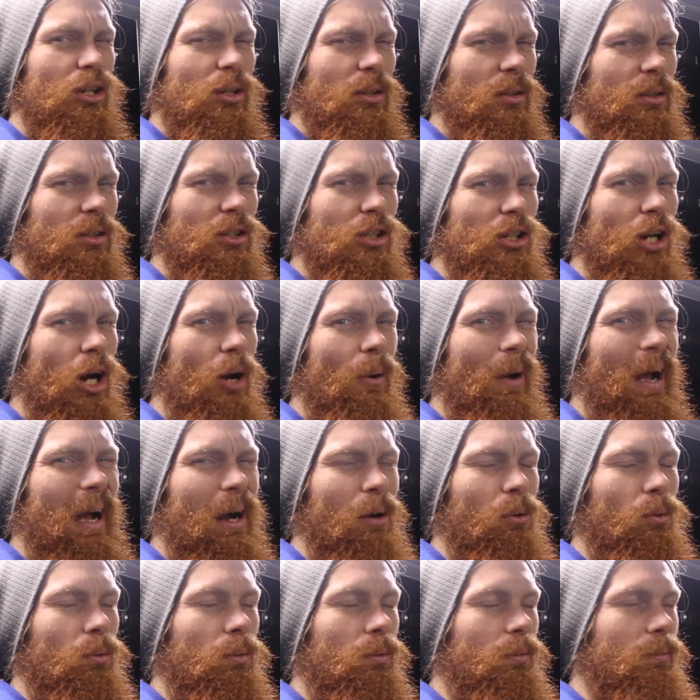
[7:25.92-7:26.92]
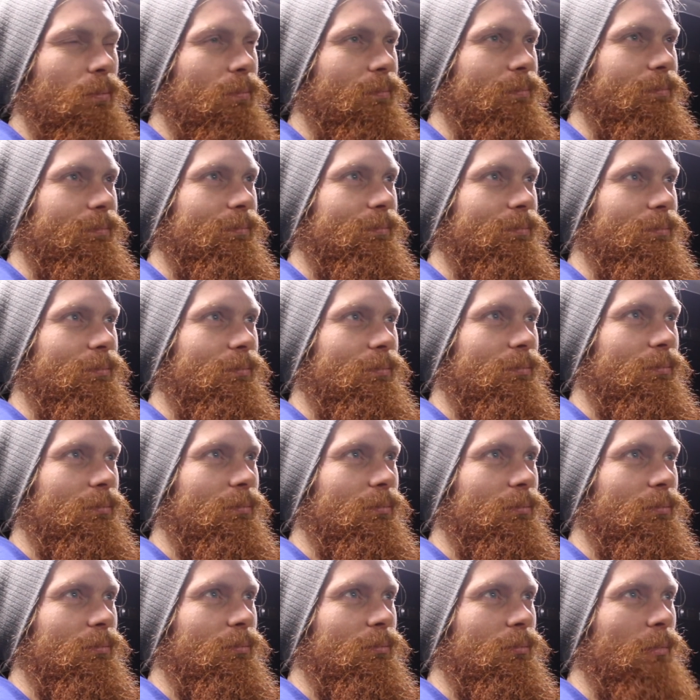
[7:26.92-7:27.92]
you know how
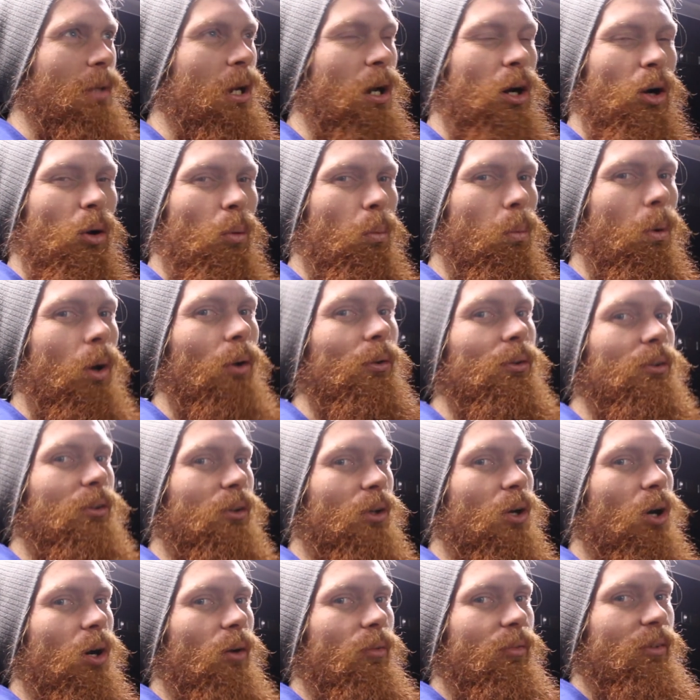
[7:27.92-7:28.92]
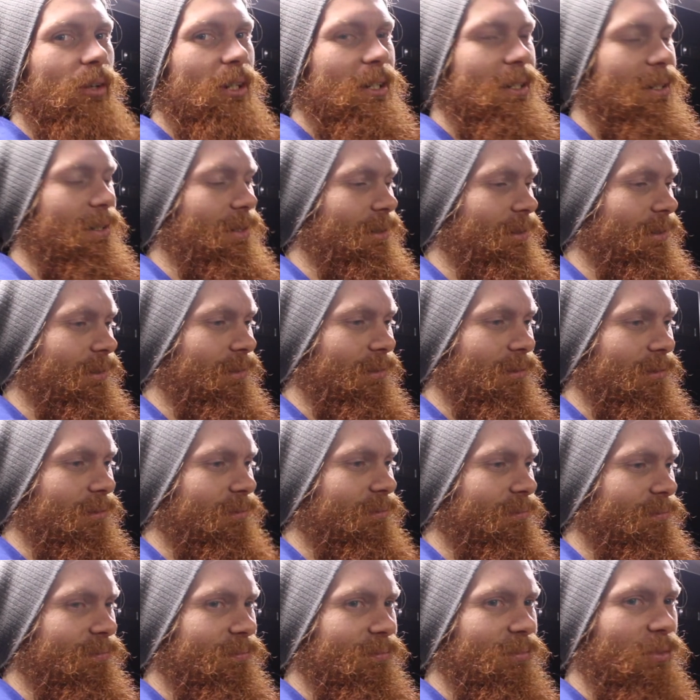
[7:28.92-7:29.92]
one coffee
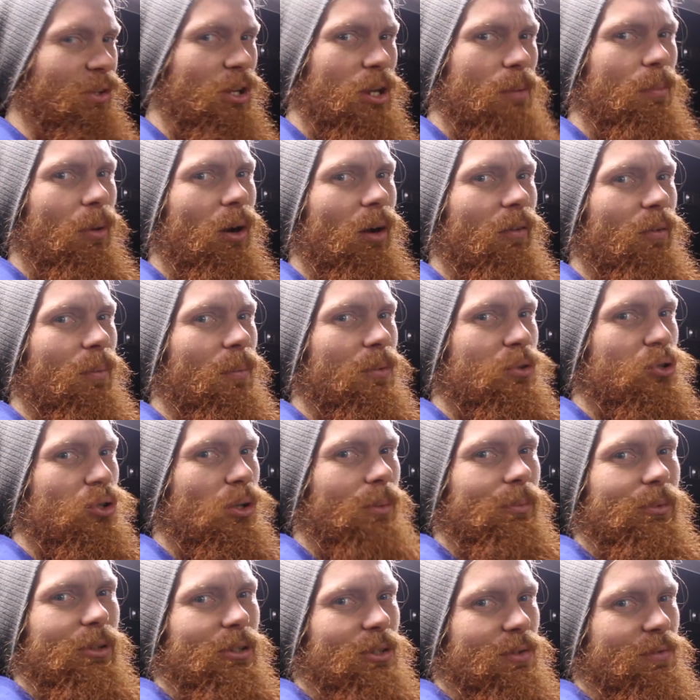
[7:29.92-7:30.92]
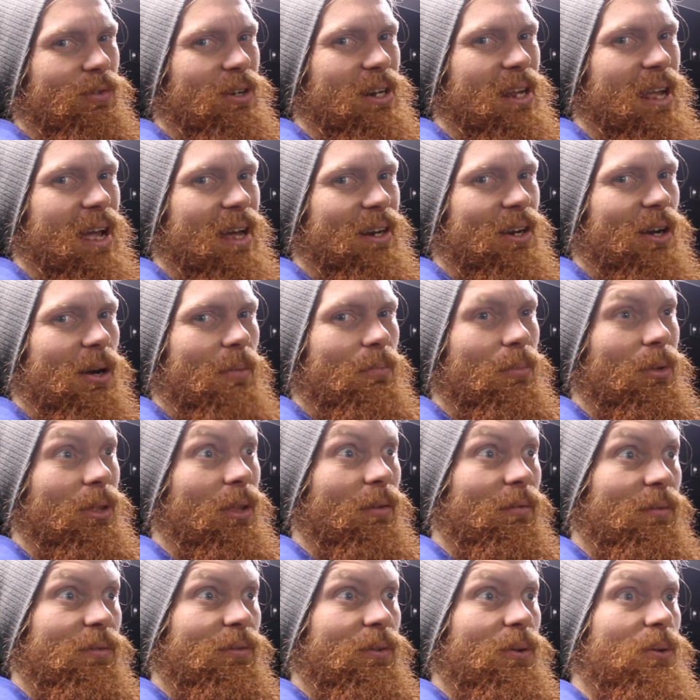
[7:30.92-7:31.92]
that you buy from a shop doesn't really add up, but
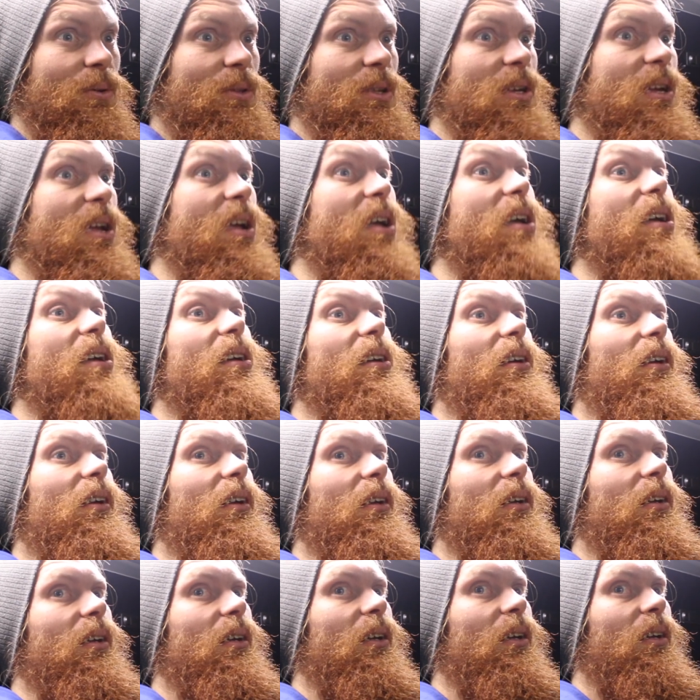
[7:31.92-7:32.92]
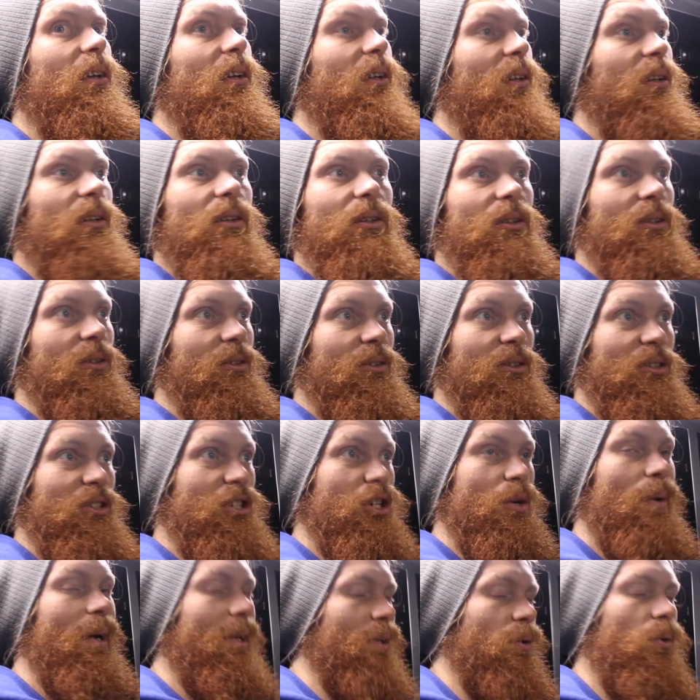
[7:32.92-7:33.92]
then through the year
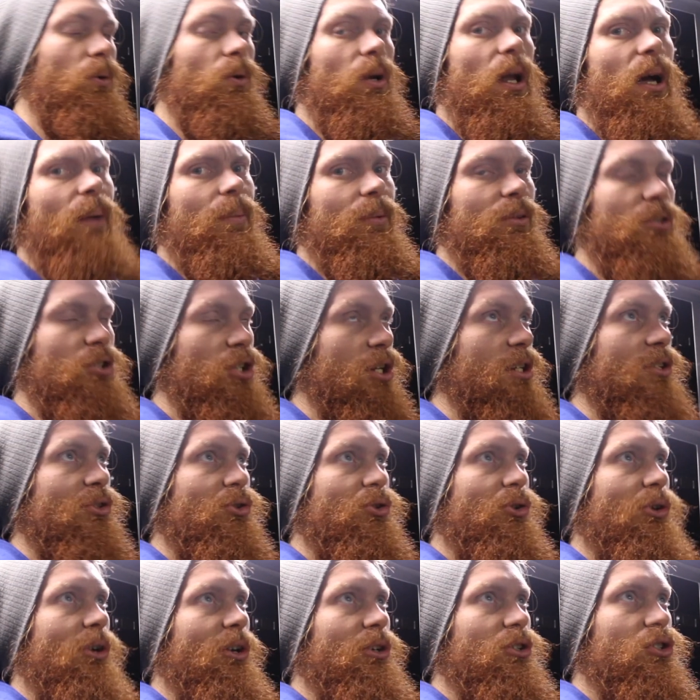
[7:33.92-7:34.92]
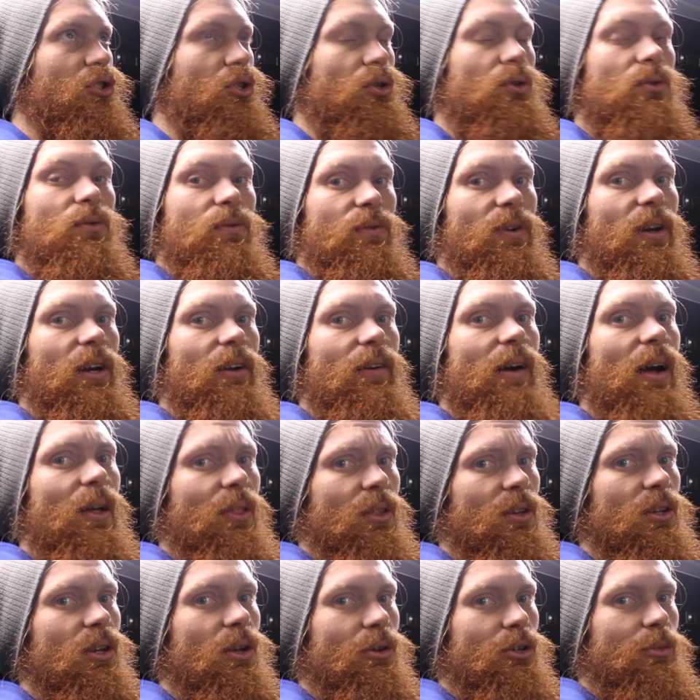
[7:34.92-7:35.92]
you add it all up and Jesus Christ, you figure out
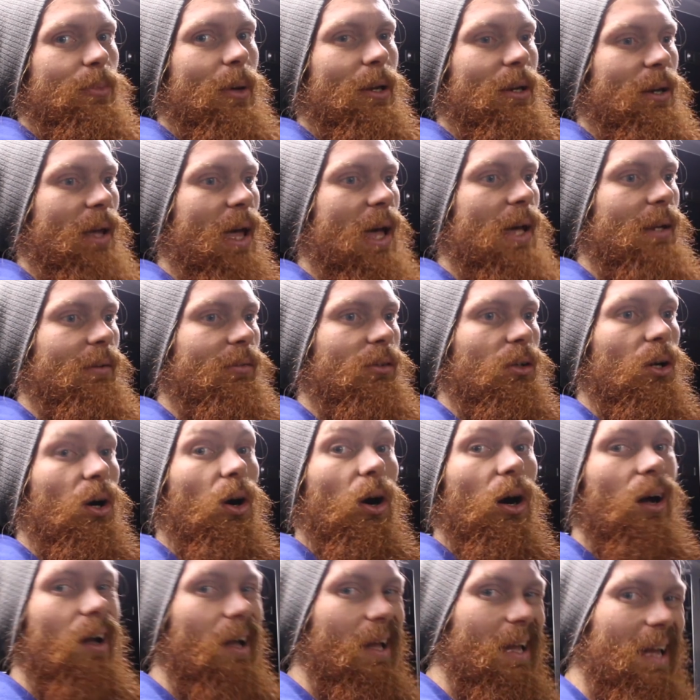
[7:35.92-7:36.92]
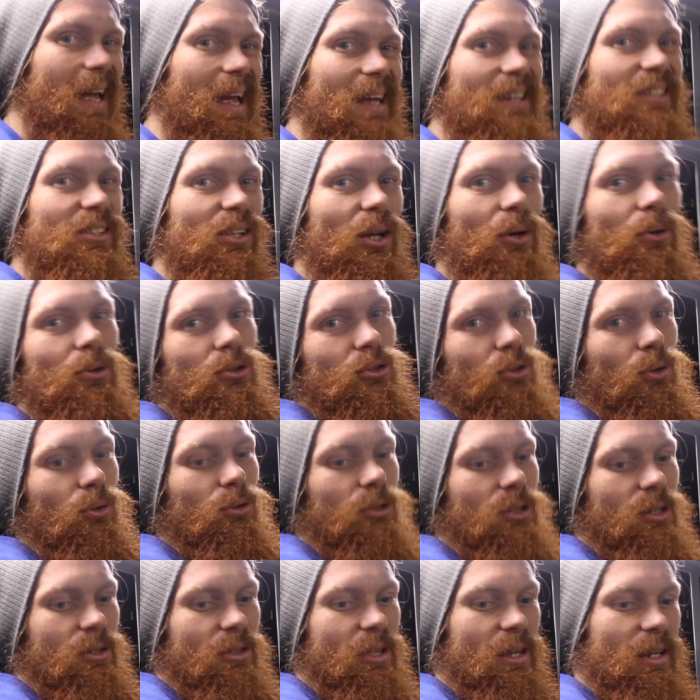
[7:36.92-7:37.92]
that you spend a hell of a lot. It's those
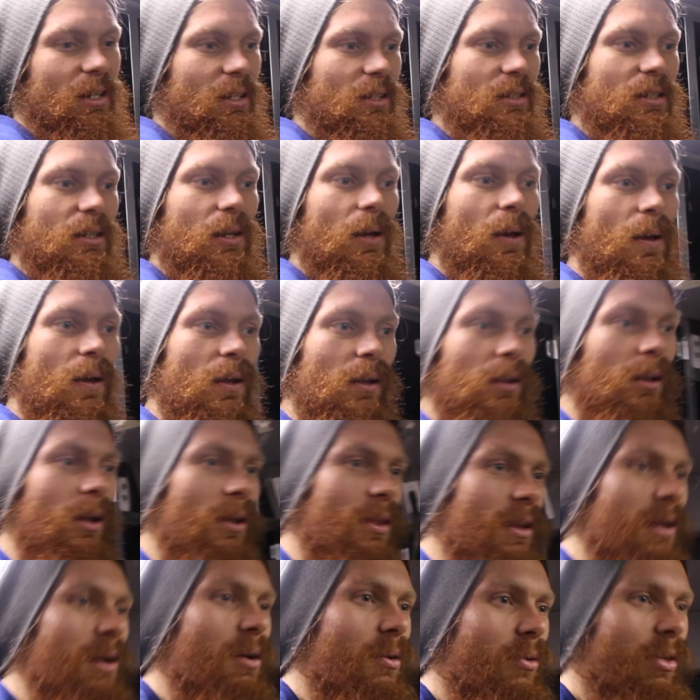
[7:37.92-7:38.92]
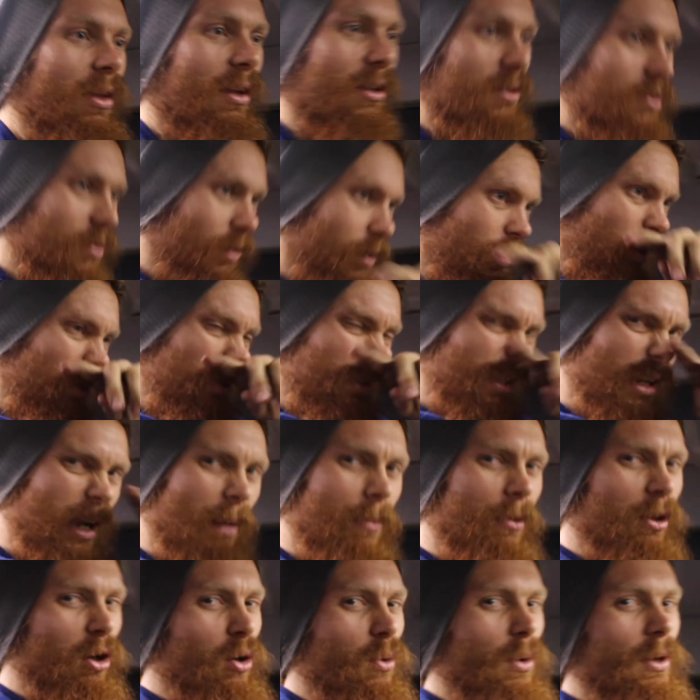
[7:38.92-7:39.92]
sorts of things, like the little things that cost a
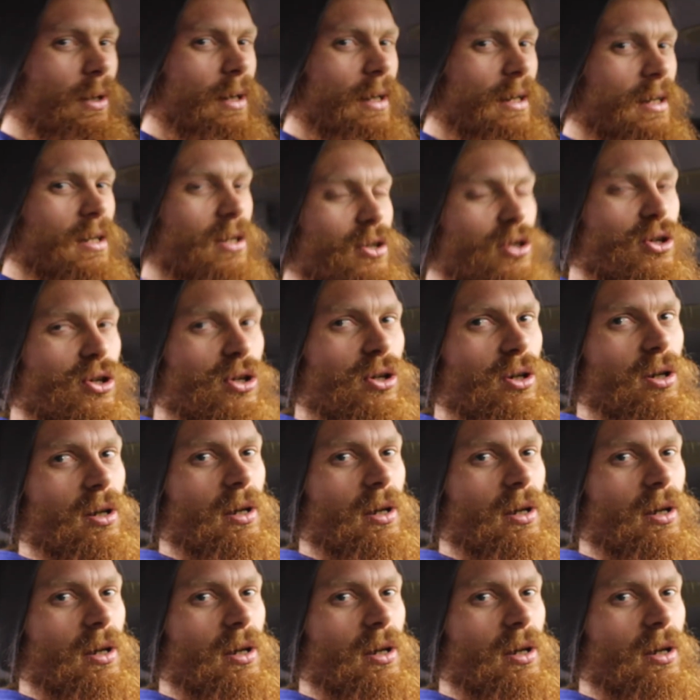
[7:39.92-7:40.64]
couple of quid each,